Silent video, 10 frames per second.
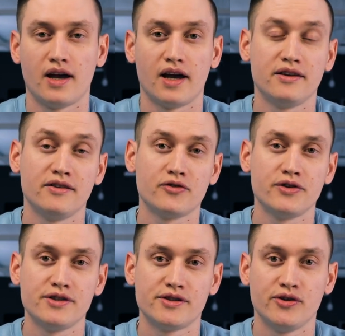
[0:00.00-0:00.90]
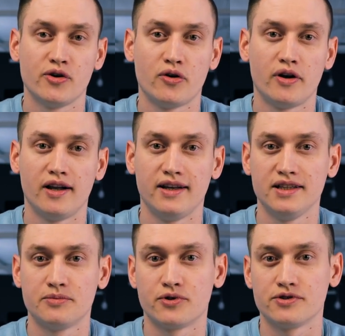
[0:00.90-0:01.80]
and increase your
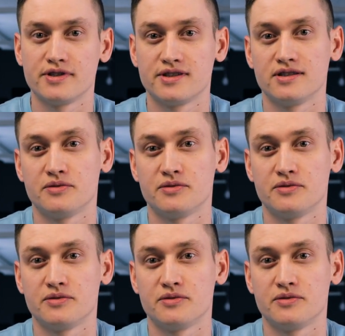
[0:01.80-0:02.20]
lead processing